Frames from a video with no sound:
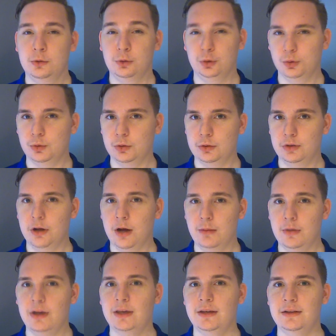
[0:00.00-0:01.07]
Google
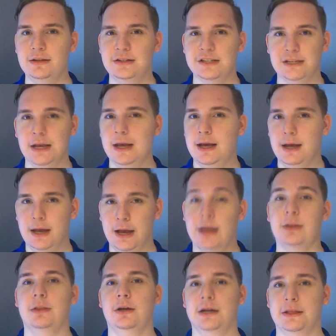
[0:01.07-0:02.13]
homunculus
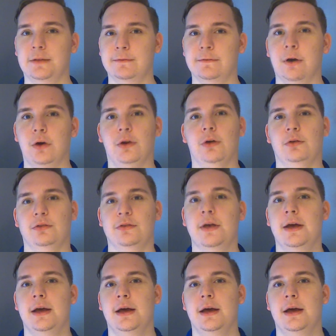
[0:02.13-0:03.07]
and look at the photos.